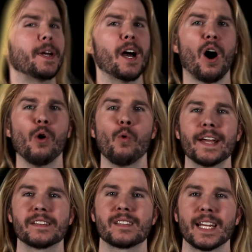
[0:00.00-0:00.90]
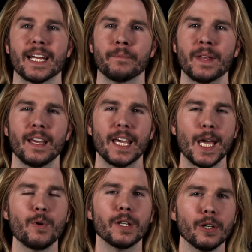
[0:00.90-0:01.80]
we always see.
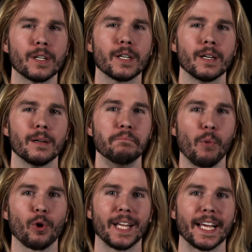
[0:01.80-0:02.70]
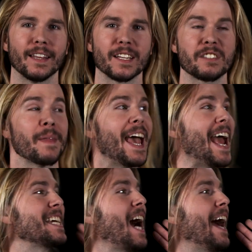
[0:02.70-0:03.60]
It would look more like this.
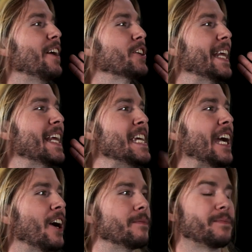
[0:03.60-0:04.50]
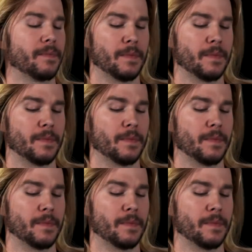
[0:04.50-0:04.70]
Hey Kyle, get in here.